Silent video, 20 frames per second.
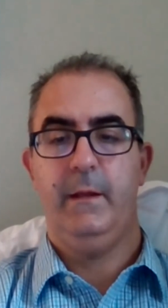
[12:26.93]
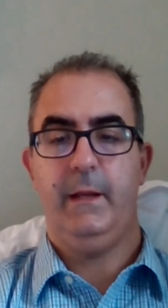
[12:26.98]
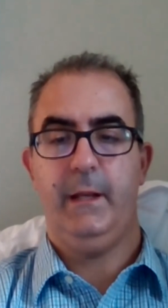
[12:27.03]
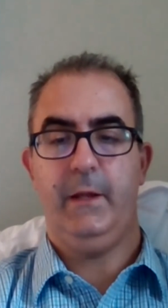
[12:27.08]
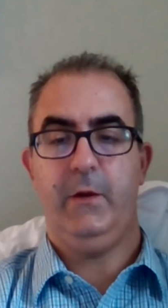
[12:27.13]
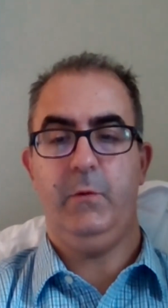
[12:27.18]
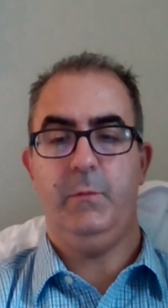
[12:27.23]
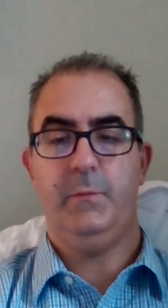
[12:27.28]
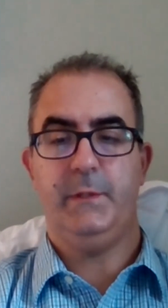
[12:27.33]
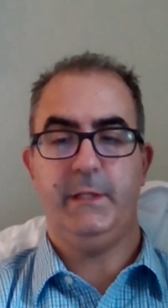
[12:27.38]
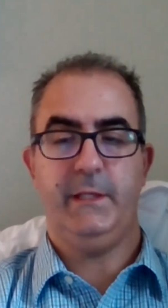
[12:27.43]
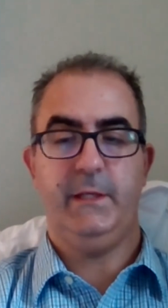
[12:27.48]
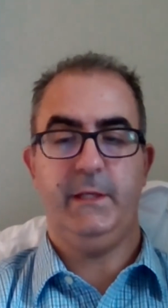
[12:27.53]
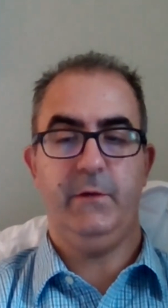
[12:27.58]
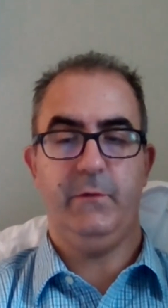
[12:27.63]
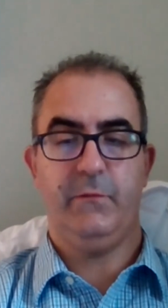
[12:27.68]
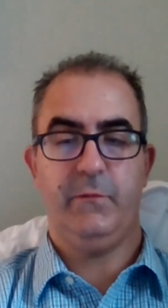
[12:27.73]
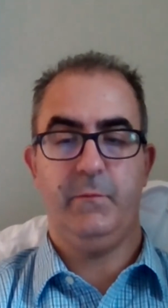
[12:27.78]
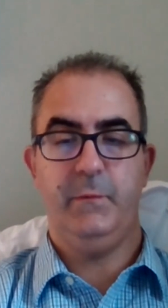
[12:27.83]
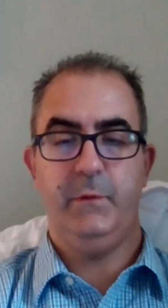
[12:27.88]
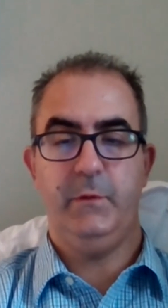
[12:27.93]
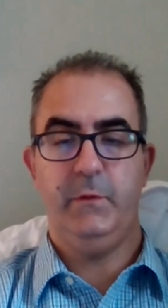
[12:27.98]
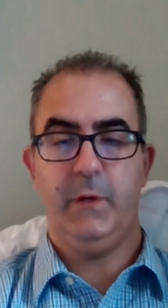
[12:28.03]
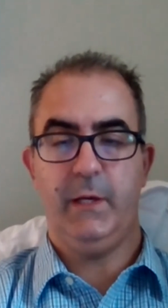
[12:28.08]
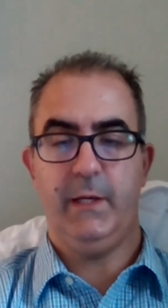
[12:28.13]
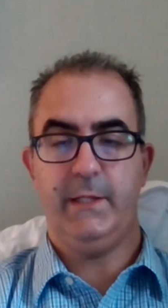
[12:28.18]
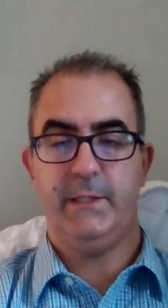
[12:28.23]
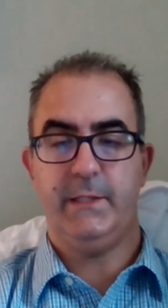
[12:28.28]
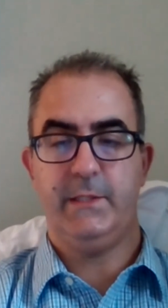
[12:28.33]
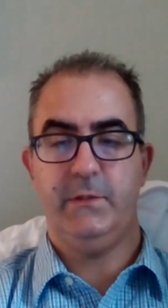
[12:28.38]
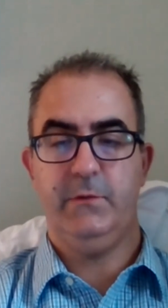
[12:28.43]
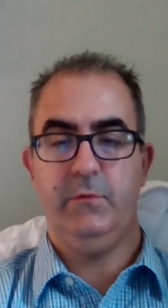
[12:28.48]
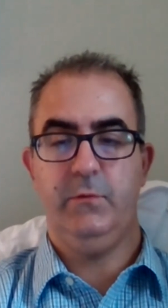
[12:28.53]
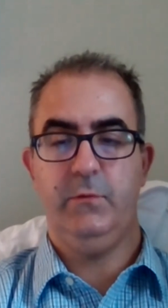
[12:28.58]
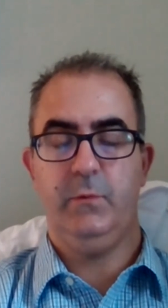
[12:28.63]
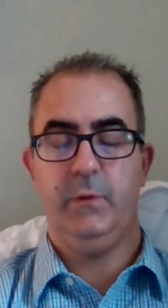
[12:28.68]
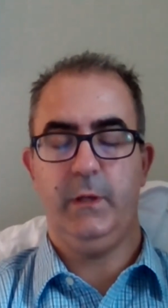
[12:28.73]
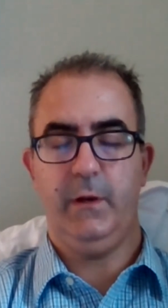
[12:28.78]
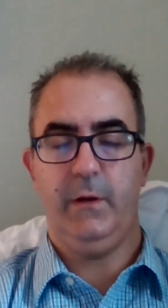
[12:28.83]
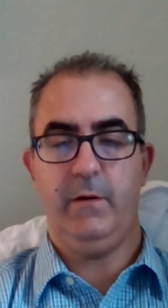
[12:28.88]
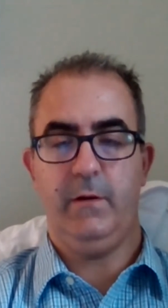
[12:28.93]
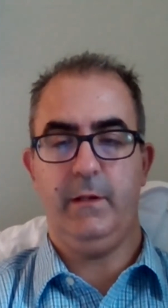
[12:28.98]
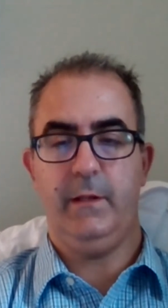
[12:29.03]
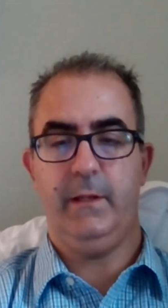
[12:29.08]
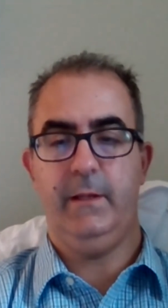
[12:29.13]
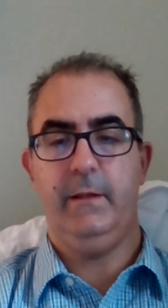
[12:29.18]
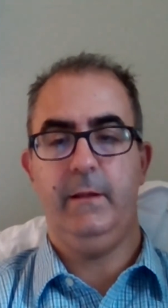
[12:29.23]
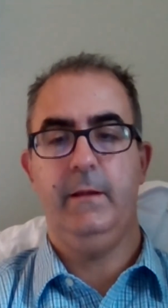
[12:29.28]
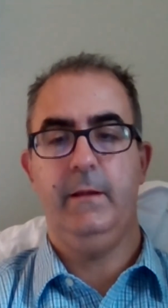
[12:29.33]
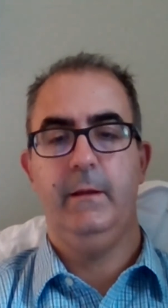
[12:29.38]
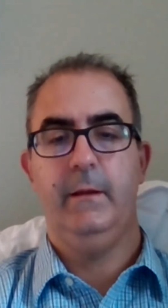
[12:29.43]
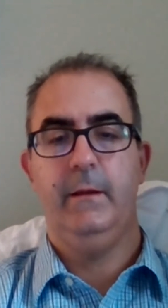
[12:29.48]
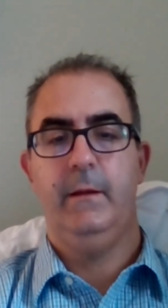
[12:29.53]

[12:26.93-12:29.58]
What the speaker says: And I hope to hear from you guys soon regarding